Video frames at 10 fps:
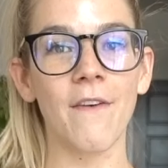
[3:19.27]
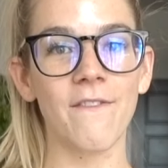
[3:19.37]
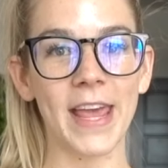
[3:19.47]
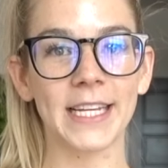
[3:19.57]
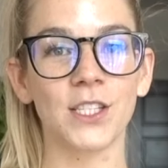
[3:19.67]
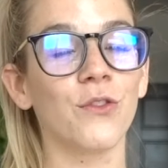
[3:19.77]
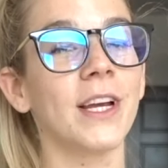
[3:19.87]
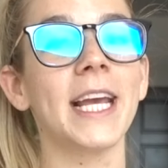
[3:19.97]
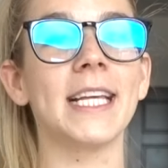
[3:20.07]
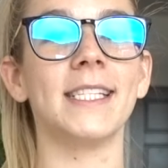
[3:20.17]
Phase
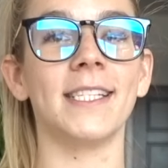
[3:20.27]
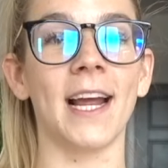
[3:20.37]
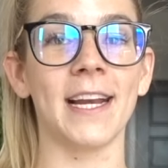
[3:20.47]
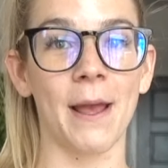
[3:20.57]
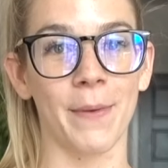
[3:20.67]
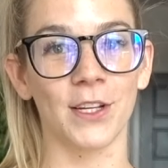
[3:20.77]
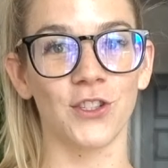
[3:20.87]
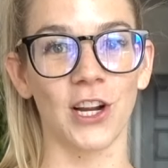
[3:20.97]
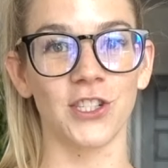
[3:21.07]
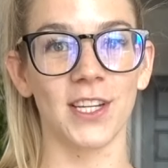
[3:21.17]
3 is dynamic
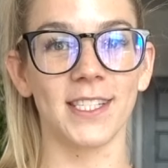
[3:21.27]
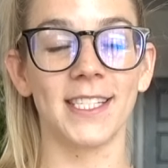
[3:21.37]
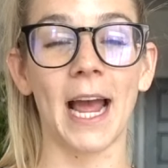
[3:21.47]
stretches.